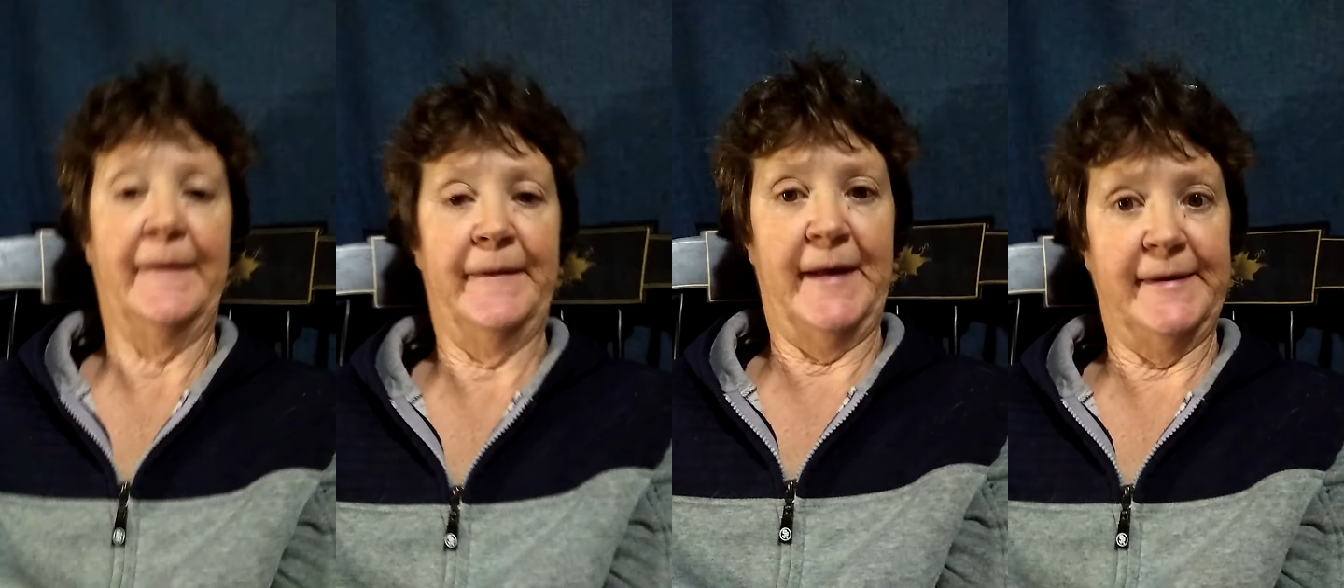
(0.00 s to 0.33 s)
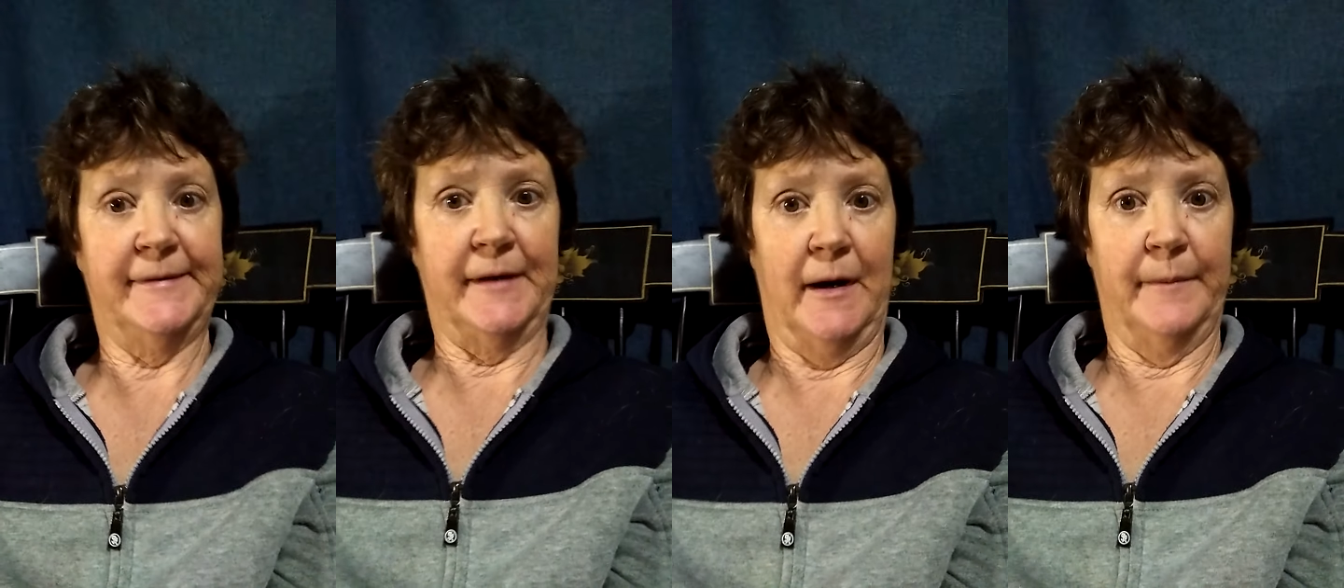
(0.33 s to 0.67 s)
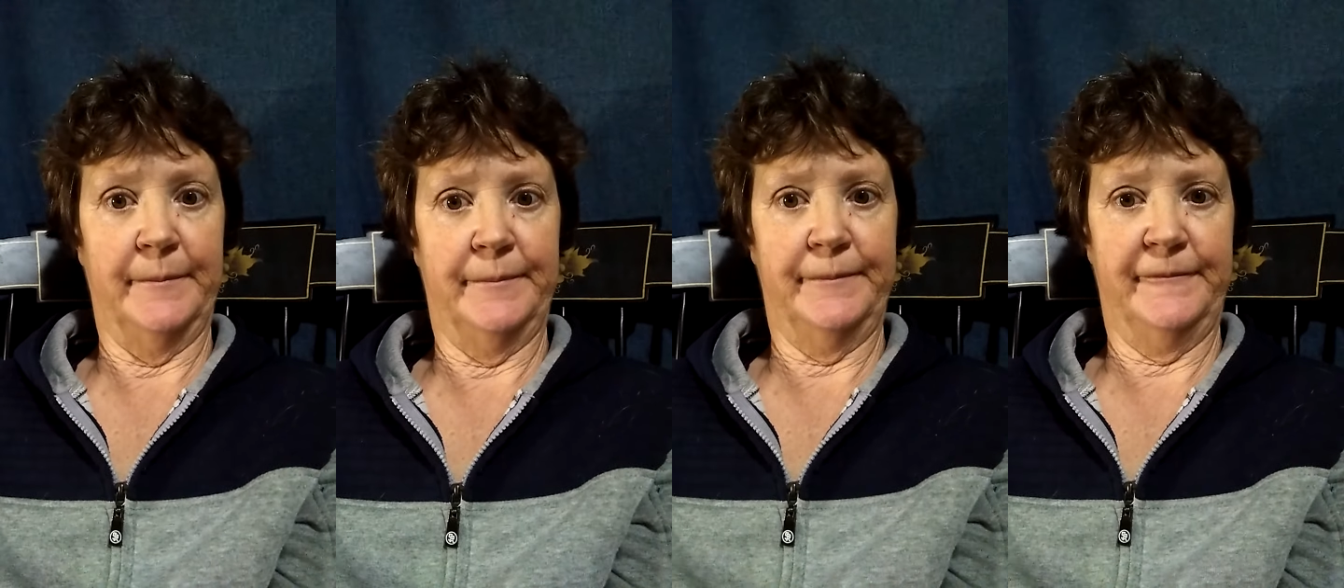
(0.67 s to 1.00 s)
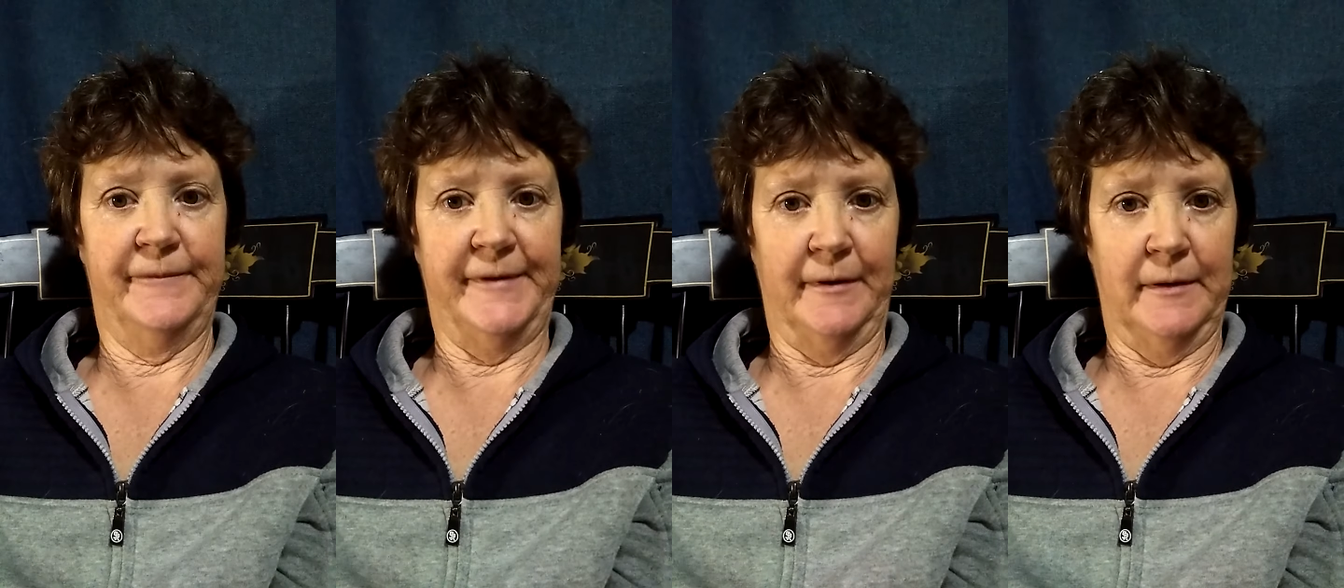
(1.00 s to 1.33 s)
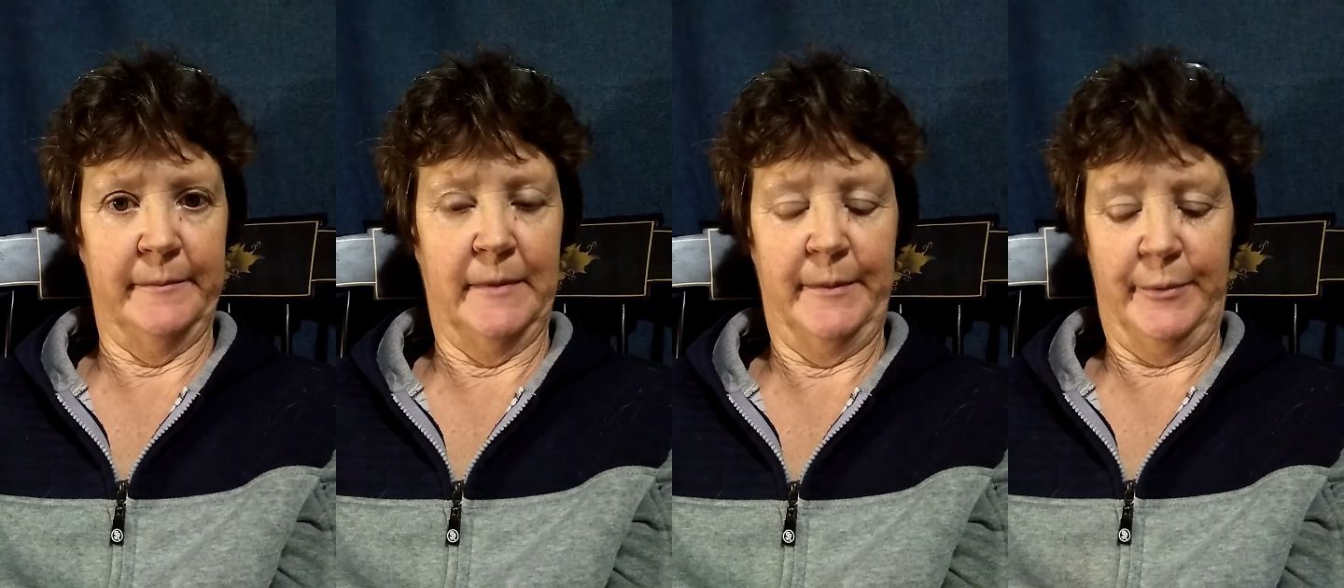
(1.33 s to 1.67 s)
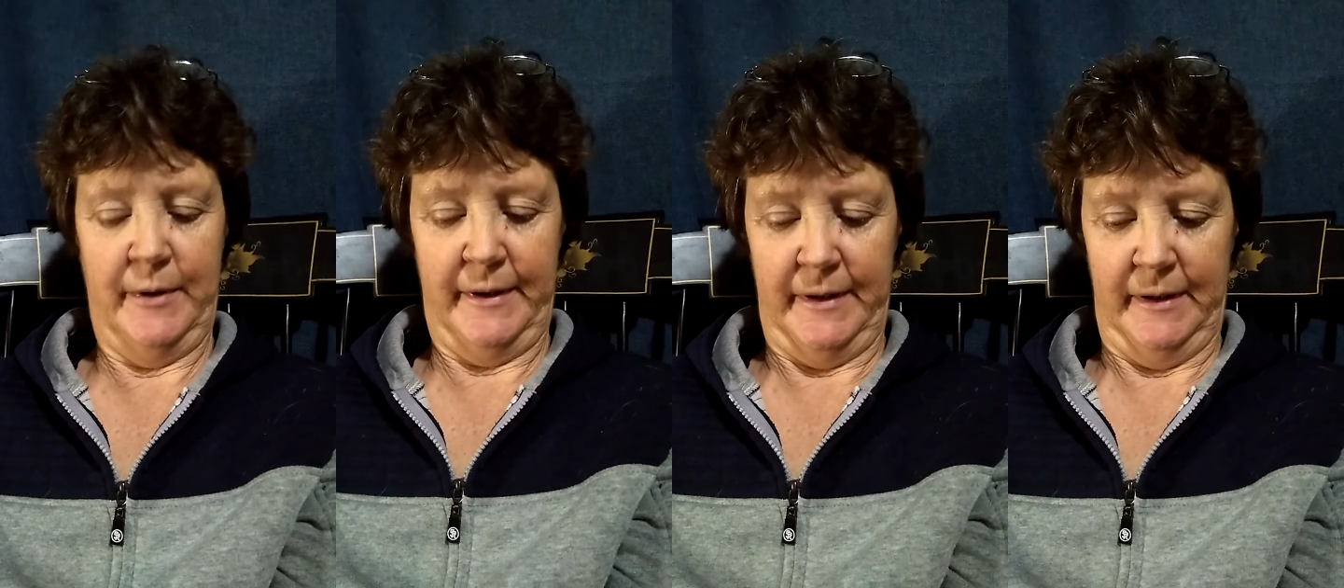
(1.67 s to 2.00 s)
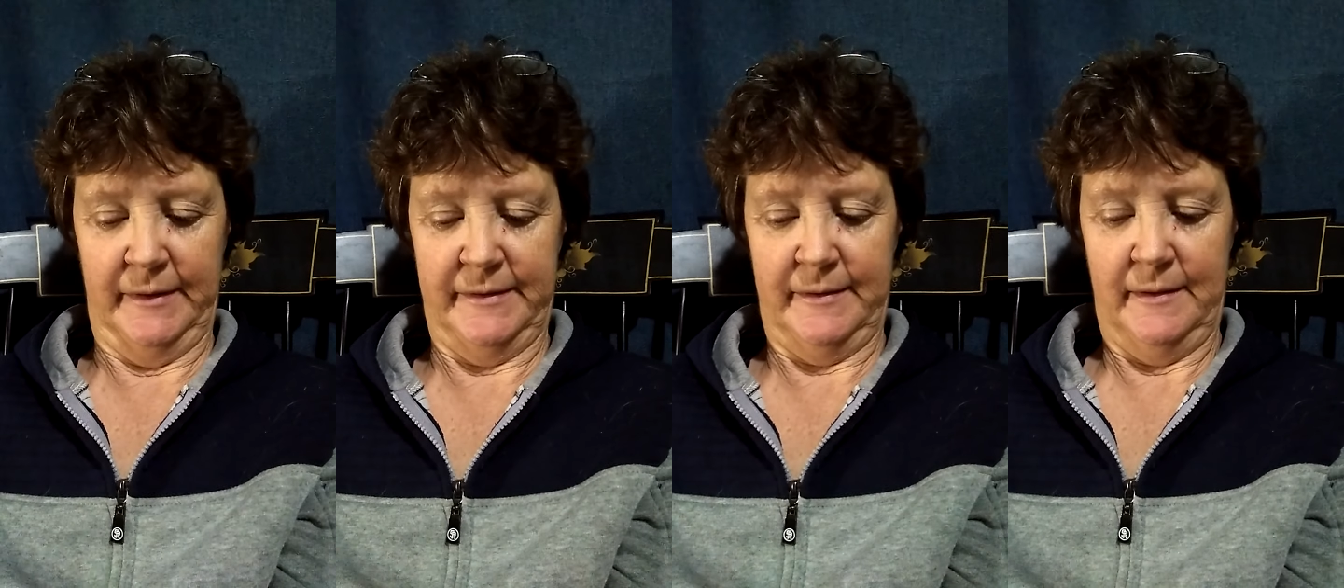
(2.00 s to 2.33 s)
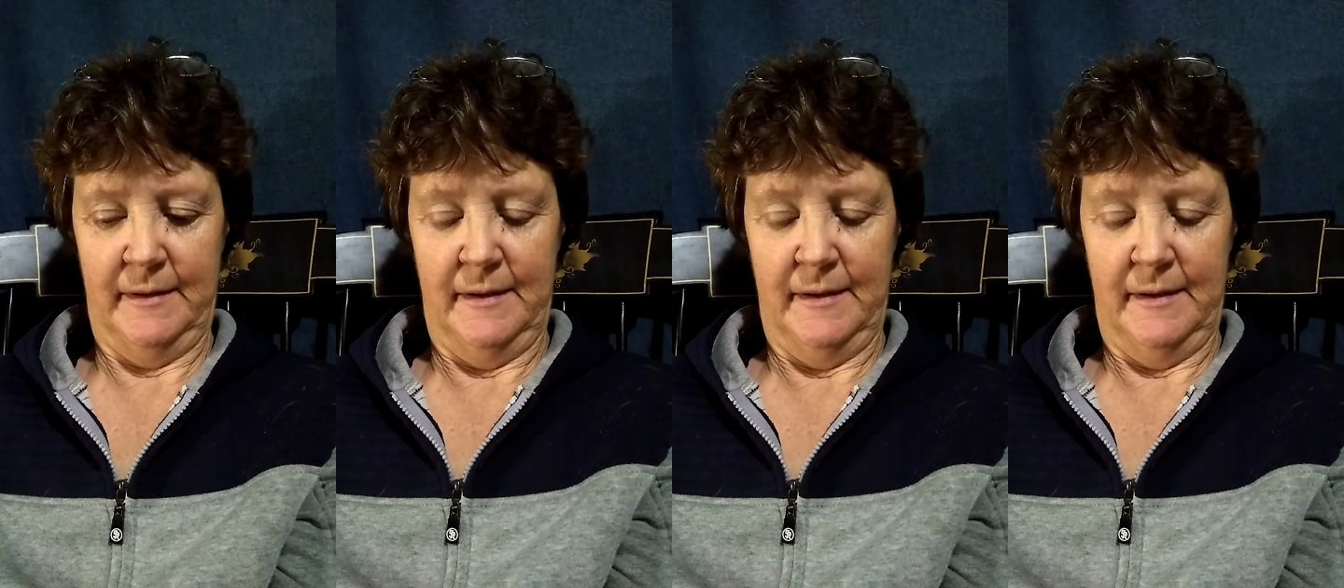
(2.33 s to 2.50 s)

they stopped selling my product.